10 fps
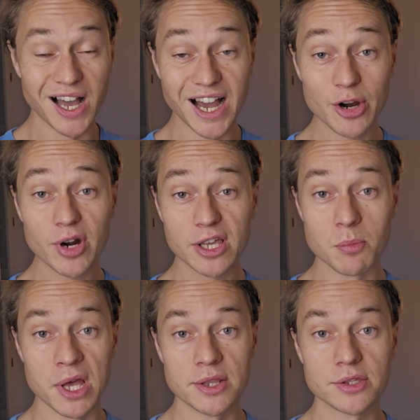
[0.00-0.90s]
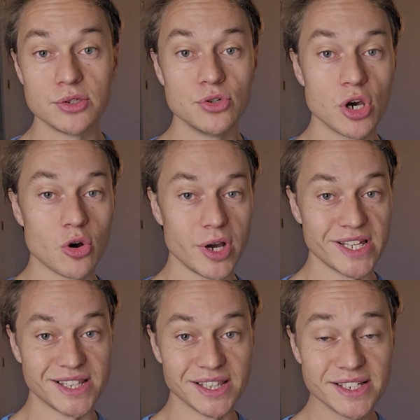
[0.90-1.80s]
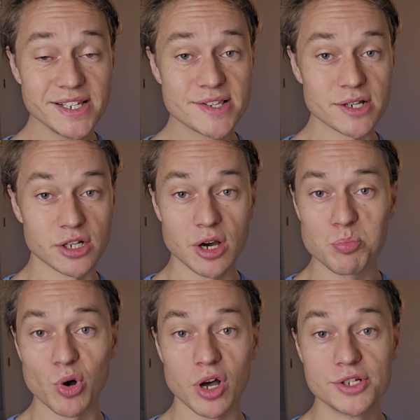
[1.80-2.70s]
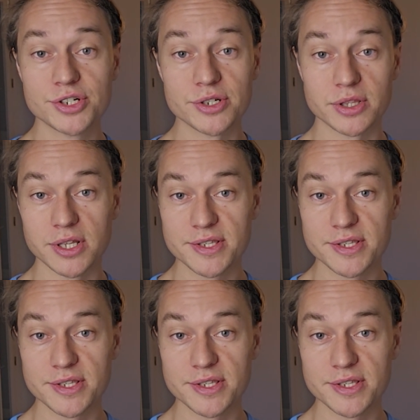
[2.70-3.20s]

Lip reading: I recommend you know at least a couple hundred,